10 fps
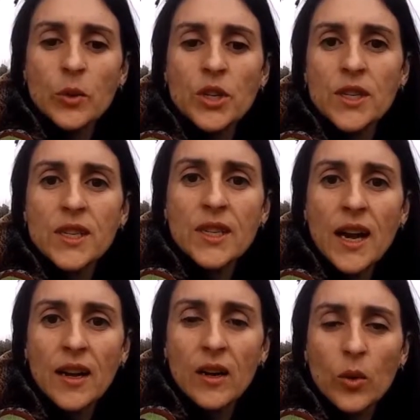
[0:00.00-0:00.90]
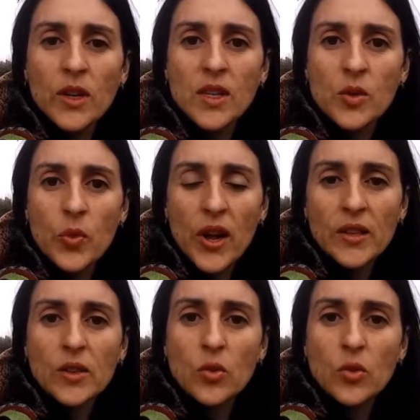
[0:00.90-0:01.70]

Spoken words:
which is a duck widespread